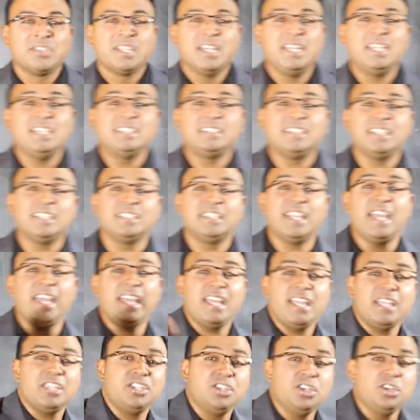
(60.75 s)
and he says,
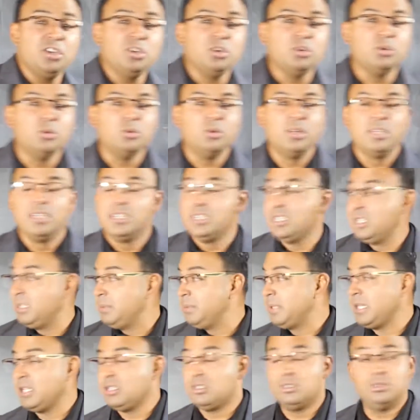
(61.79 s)
"Hey, you." And
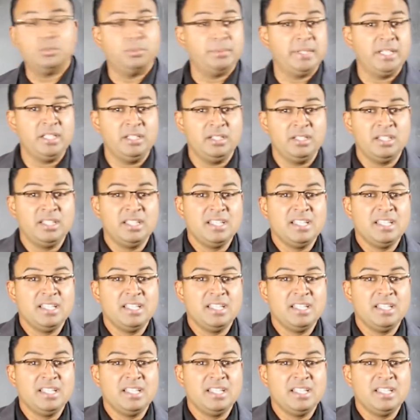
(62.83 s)
I'm like, "Who, me?"